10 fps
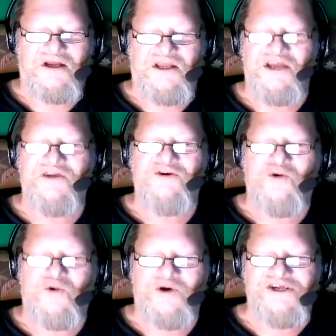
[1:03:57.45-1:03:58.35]

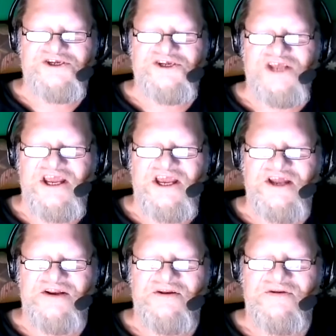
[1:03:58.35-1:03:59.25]
increase
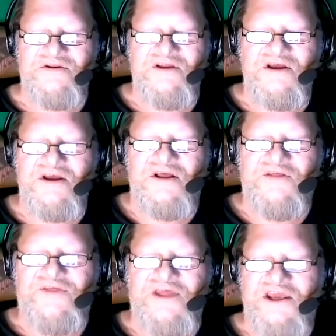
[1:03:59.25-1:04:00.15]
in
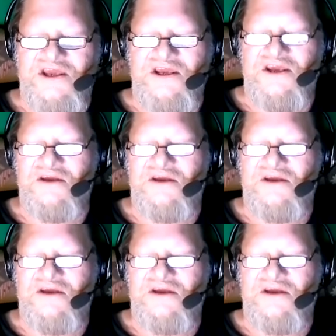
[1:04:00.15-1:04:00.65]
the